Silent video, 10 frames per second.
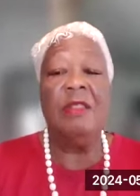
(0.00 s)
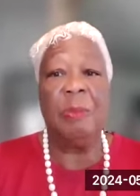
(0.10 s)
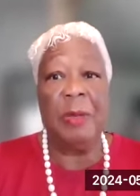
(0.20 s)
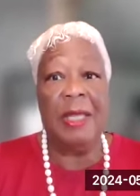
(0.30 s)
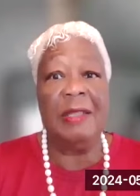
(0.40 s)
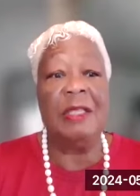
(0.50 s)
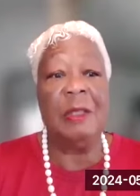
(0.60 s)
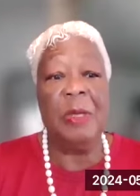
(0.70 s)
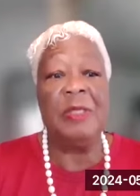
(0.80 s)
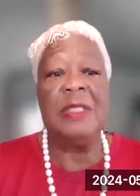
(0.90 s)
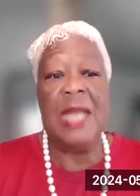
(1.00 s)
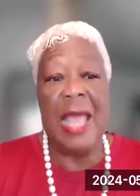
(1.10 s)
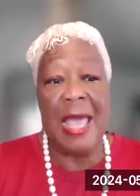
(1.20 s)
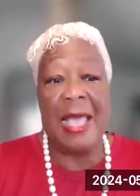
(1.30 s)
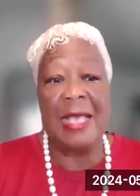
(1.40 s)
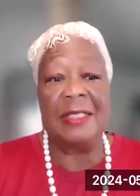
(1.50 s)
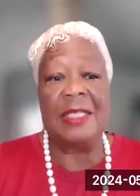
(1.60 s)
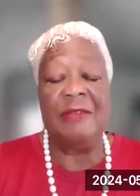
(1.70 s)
the plan that the person has,